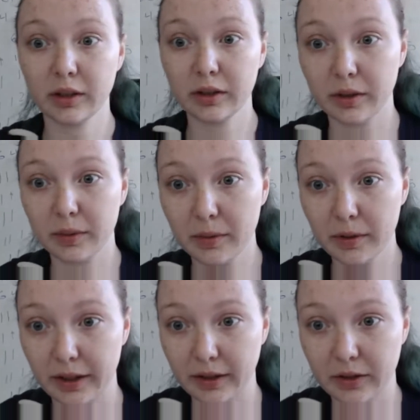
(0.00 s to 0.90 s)
Good
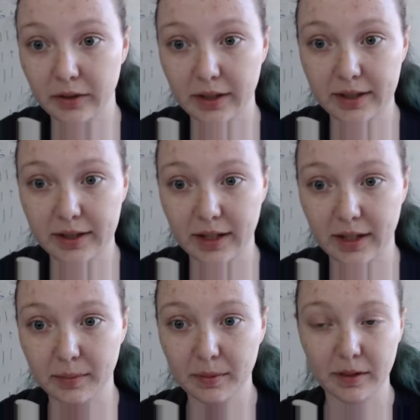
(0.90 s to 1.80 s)
morning. Tehran's setting
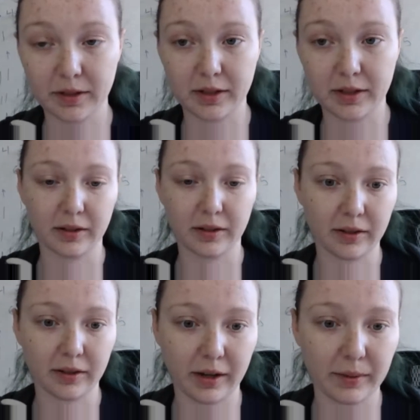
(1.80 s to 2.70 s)
up. Good to know.
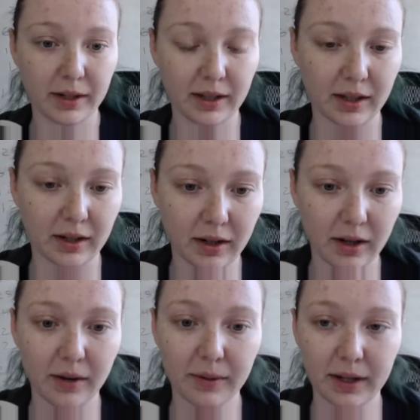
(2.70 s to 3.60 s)
Okay, we're getting there. All
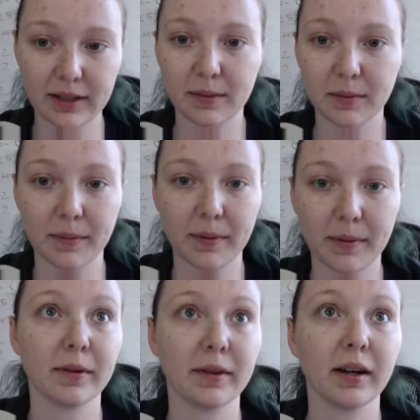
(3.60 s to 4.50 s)
right, we got some more
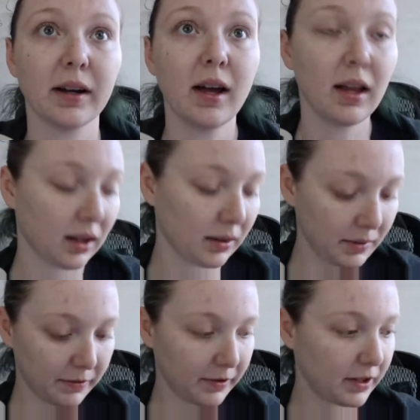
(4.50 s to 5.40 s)
people in there. Let
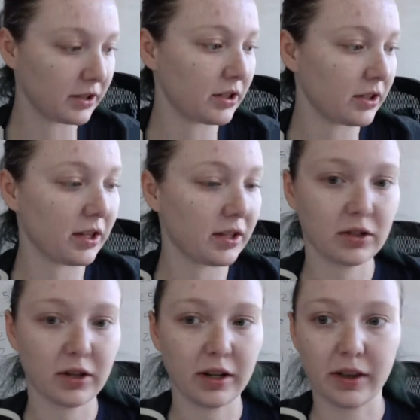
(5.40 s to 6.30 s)
me finish this
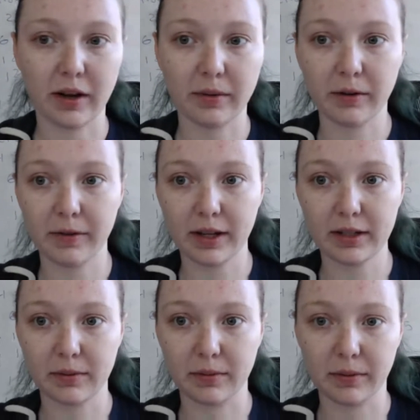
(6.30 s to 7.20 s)
train of thought real
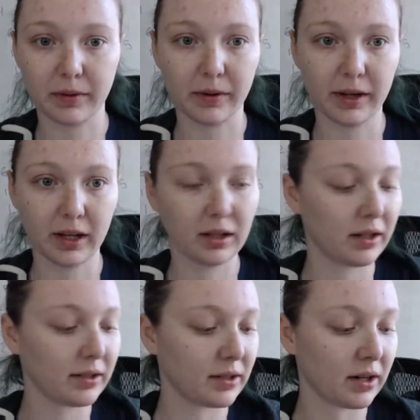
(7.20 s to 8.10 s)
fast and we will go ahead and
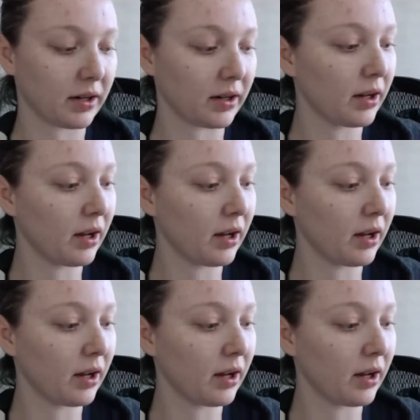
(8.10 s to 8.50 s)
get started.